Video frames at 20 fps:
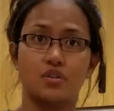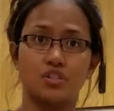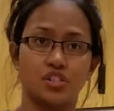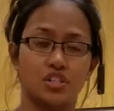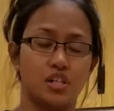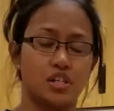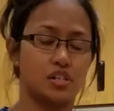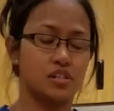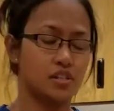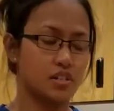
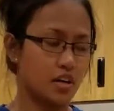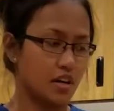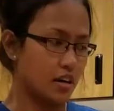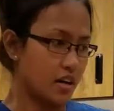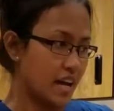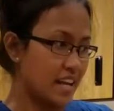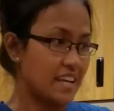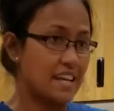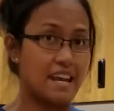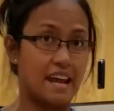She's
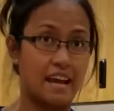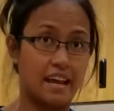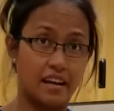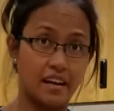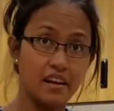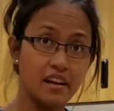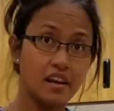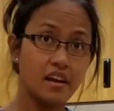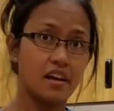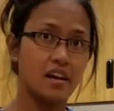at
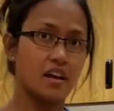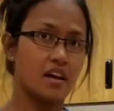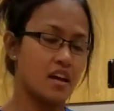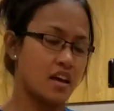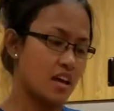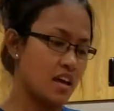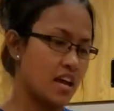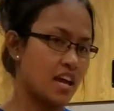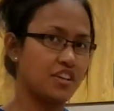9